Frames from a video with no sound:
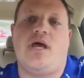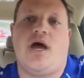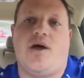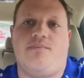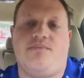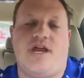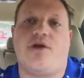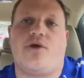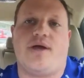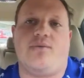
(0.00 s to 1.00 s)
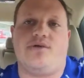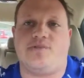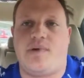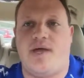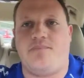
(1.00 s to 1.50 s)
than in Korea when
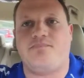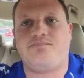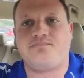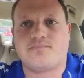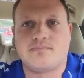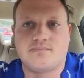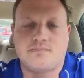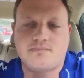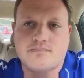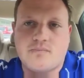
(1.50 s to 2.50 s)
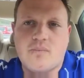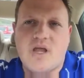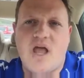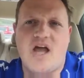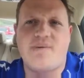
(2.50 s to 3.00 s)
Japan
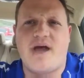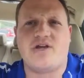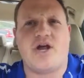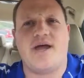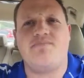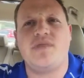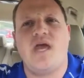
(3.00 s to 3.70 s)
occupied Korea.